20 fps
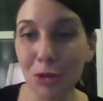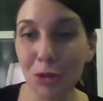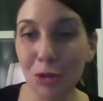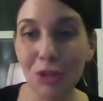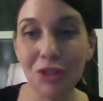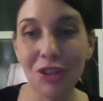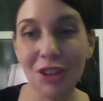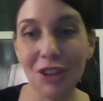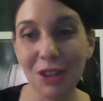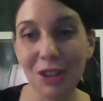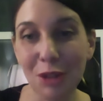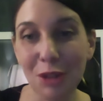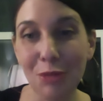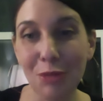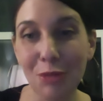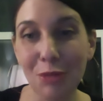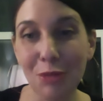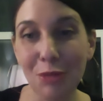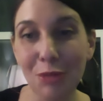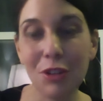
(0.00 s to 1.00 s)
took a ton of
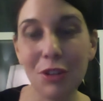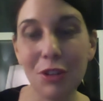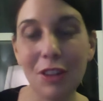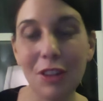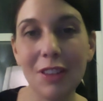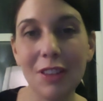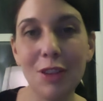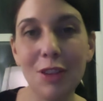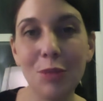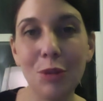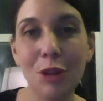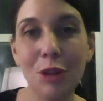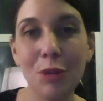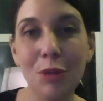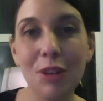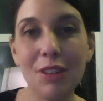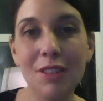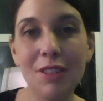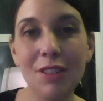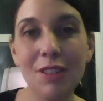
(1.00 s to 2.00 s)
research. I think that's one of the
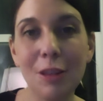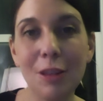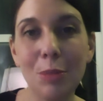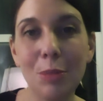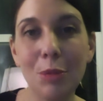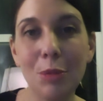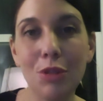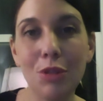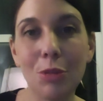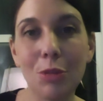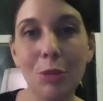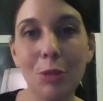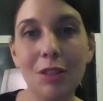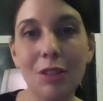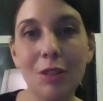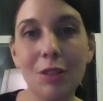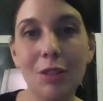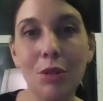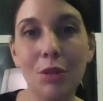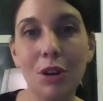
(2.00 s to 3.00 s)
reasons that the book took me
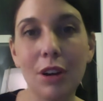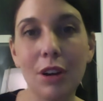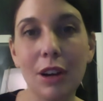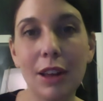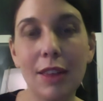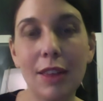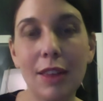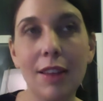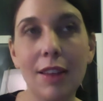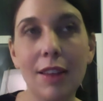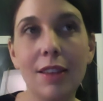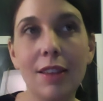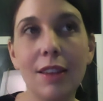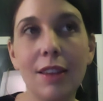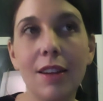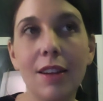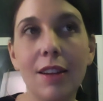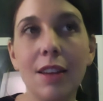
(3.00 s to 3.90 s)
so long. I think that,